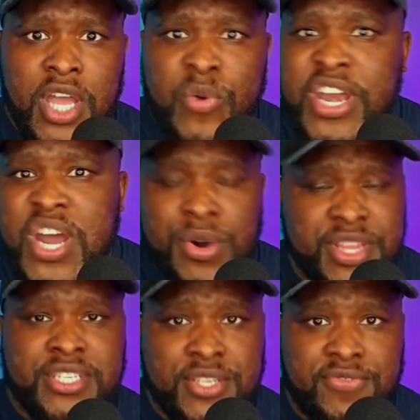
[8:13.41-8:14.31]
We know what
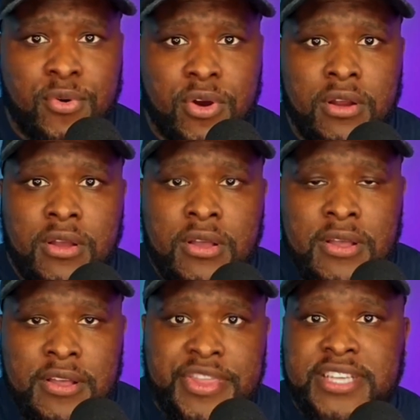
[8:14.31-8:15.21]
this is for.
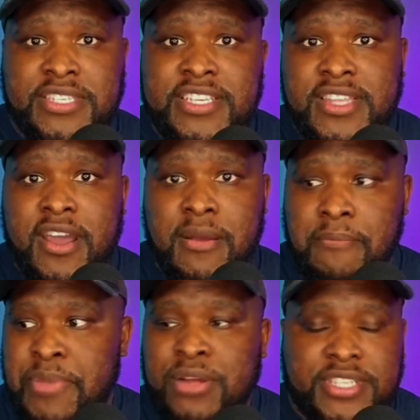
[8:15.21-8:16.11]
This is their
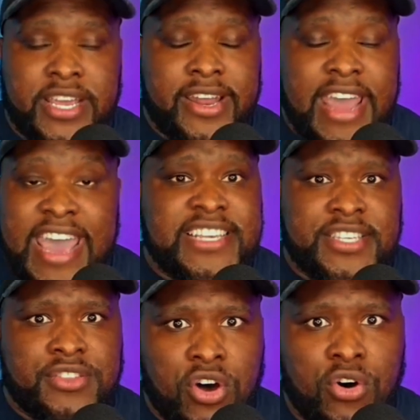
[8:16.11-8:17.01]
built-in
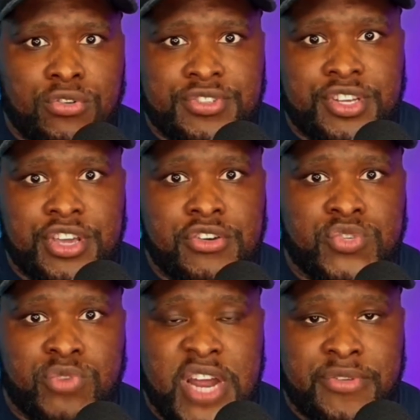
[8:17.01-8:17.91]
ace in the hole to
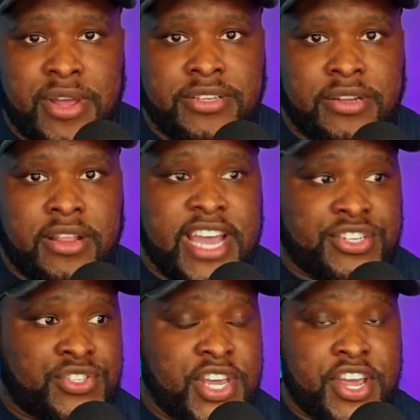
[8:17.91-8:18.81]
use whenever there is an
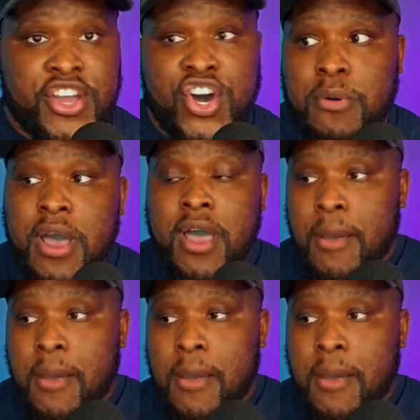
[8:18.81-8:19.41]
election so they can go